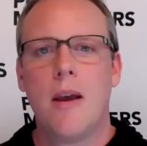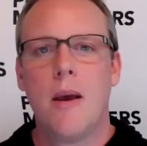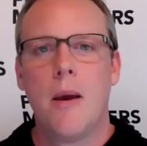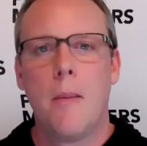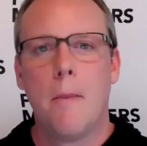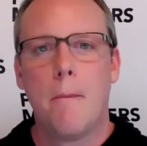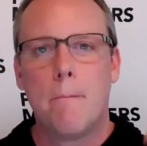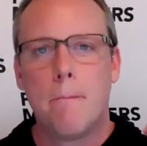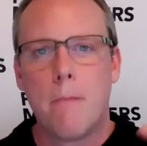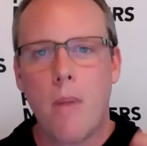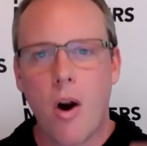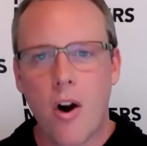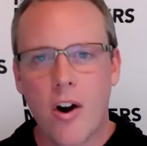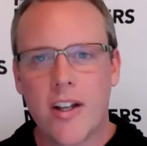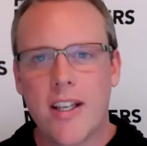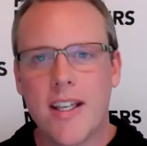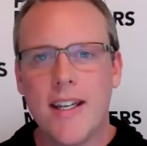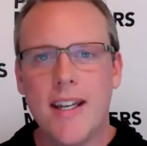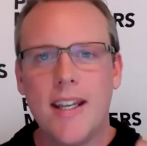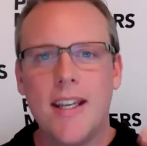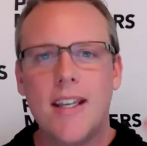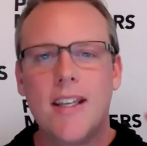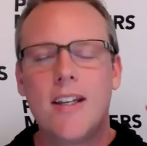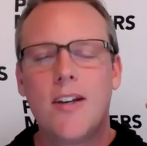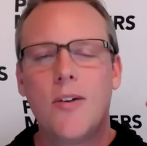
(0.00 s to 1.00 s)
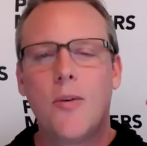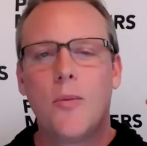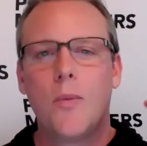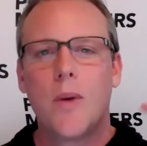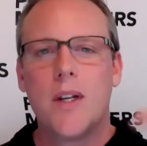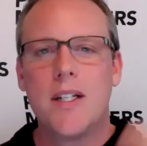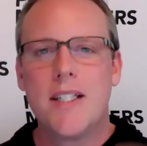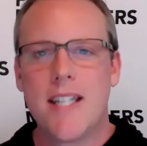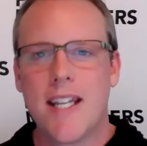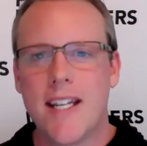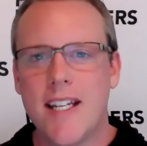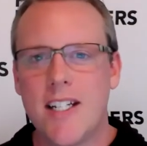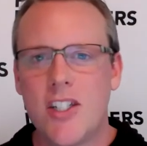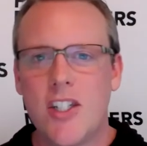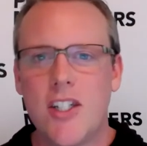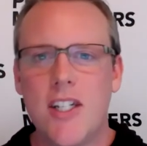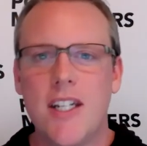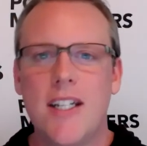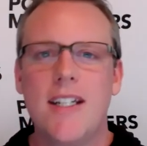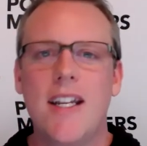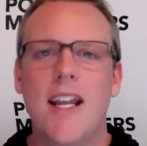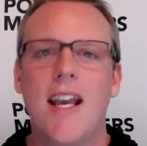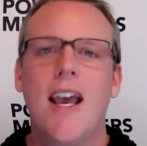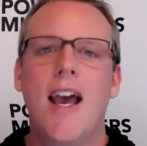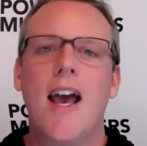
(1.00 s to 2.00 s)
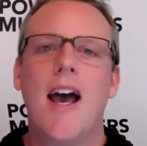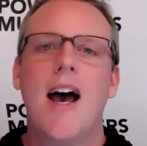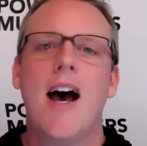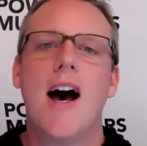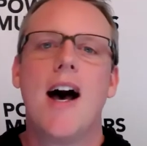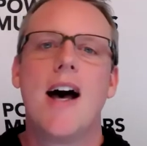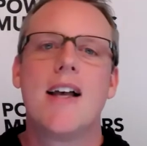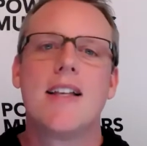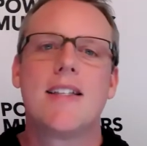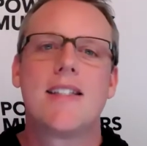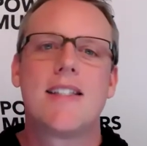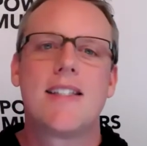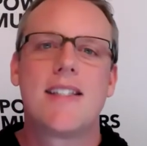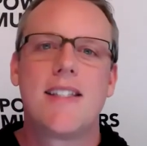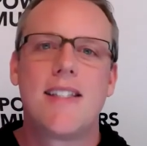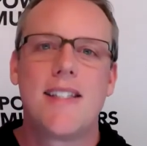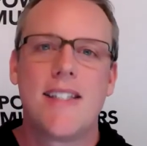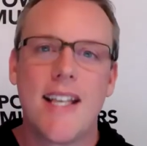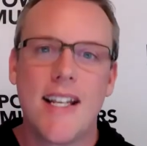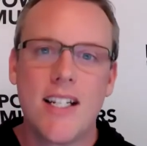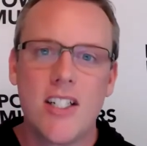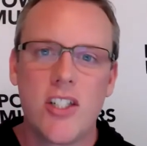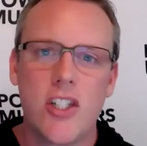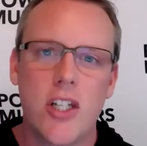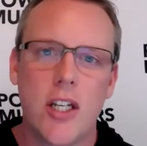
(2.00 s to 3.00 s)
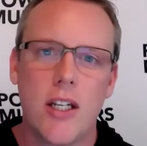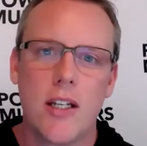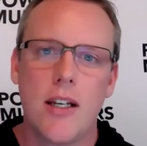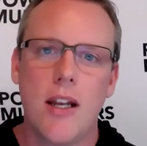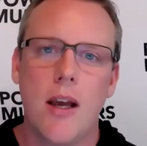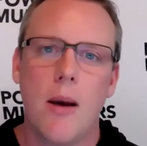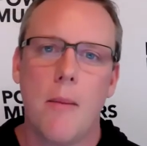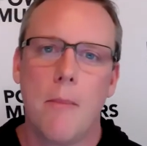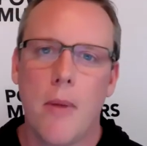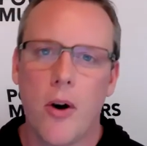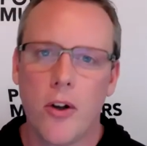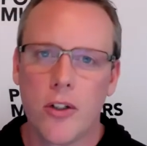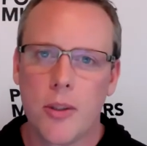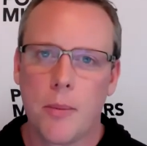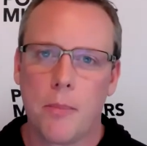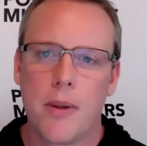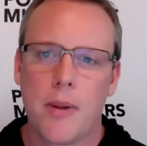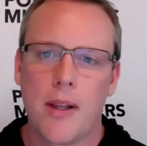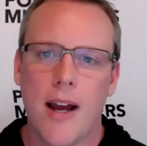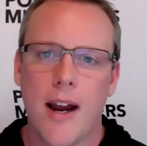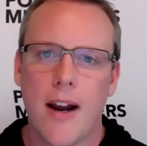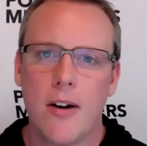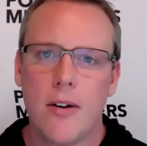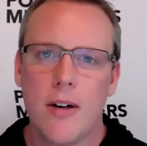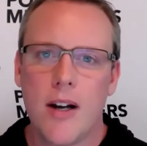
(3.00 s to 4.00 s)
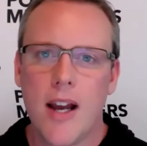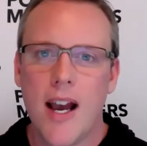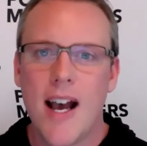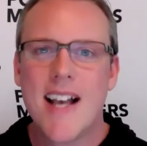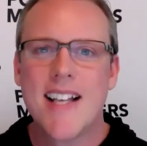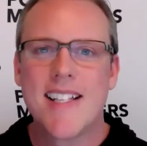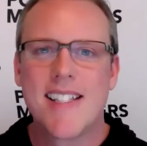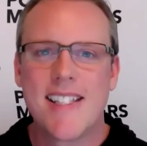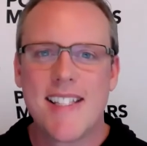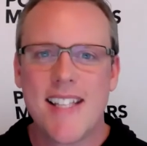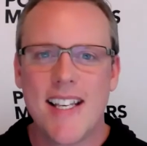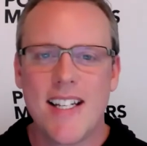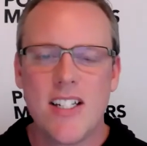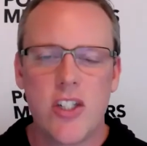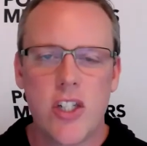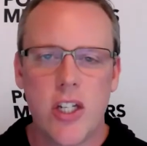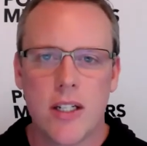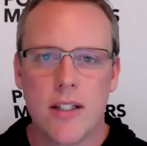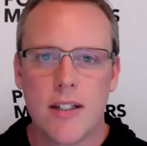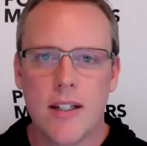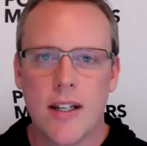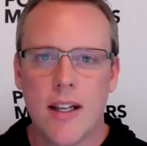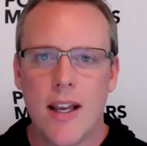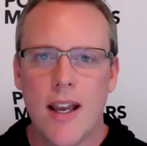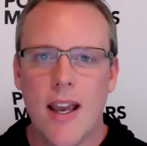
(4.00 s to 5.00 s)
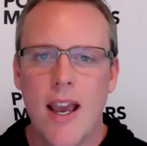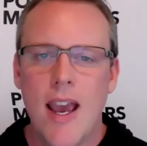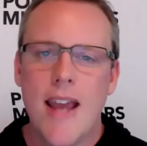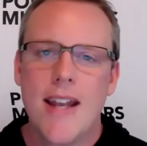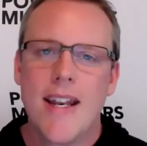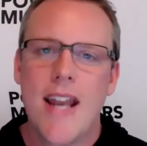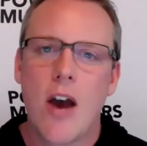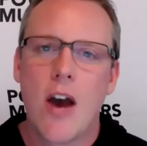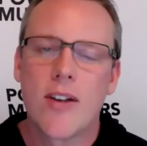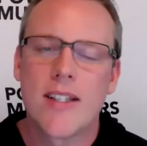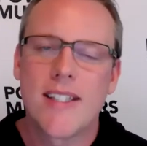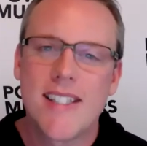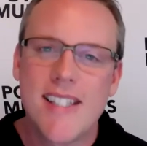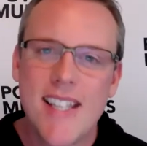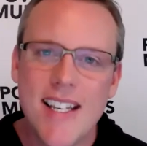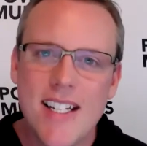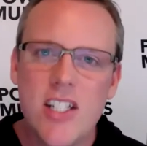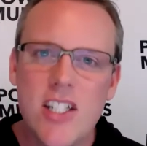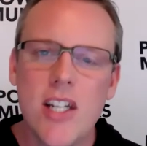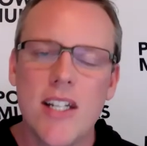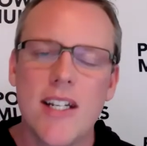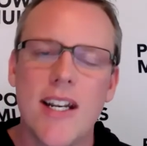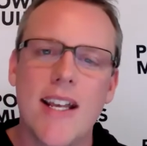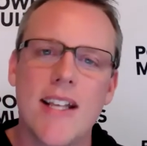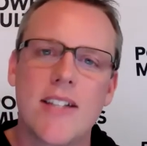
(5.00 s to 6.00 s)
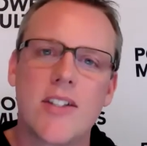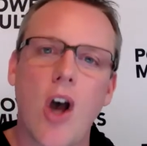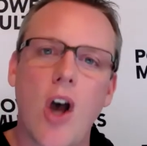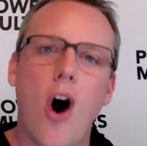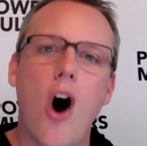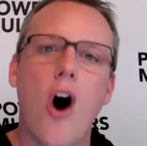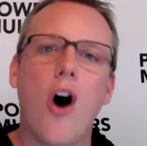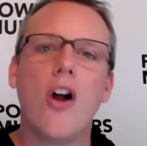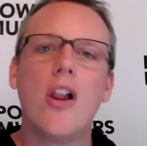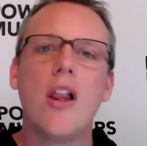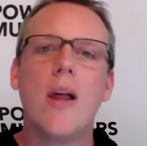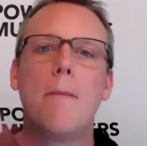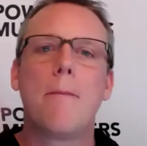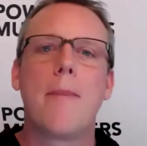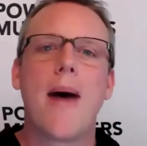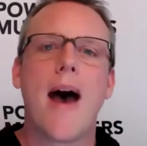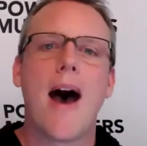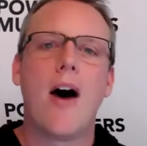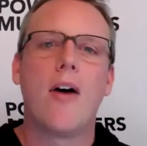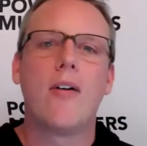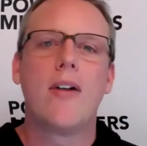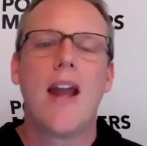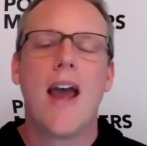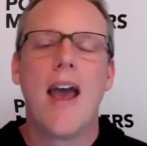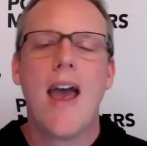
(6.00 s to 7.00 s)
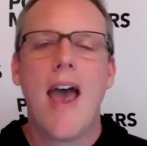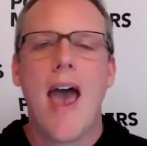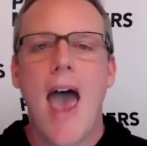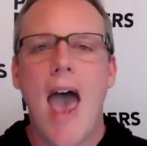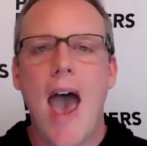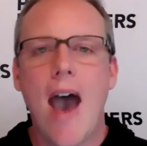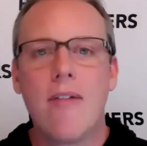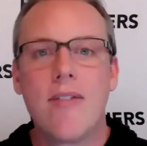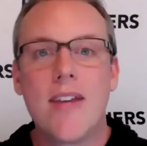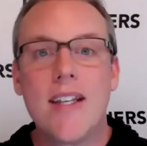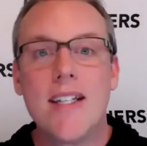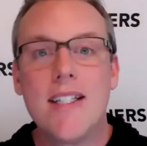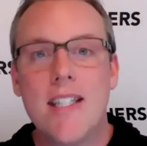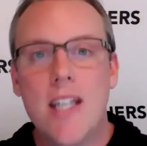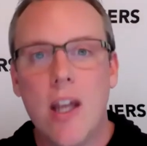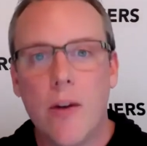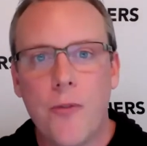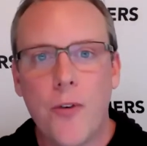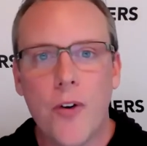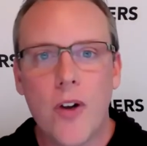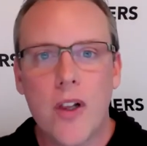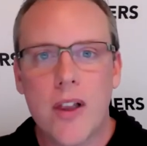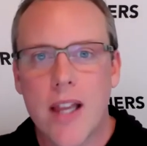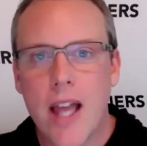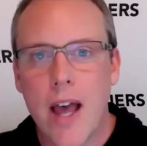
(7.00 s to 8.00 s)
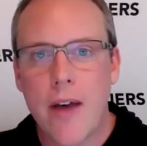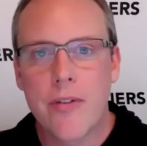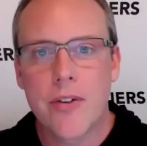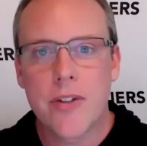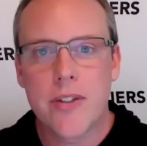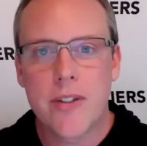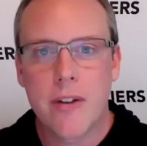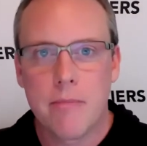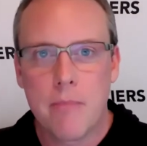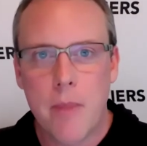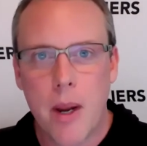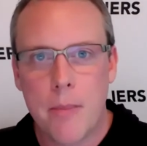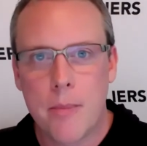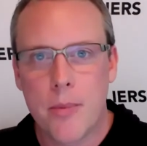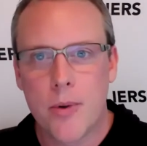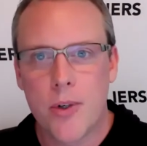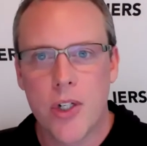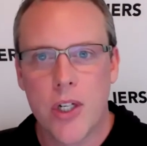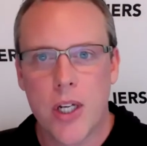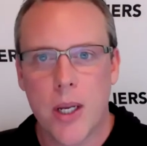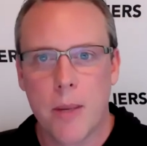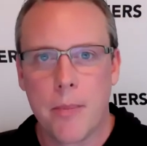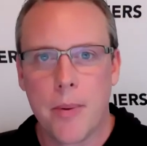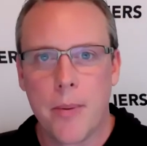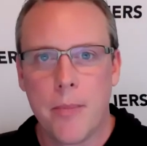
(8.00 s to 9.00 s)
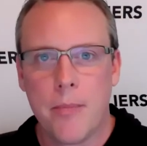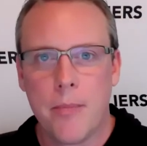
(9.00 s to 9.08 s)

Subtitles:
marketing, retention, ascension multiplier. Ascension. Now, ascension is all about having different levels of membership.